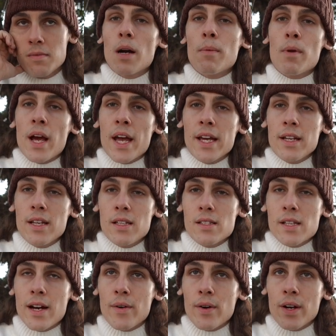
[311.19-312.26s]
Rob Ryan
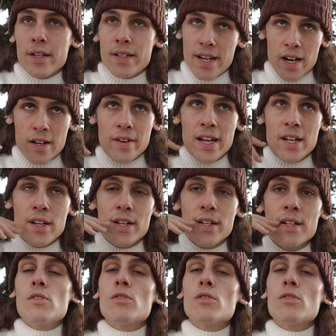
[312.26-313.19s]
is our narrator.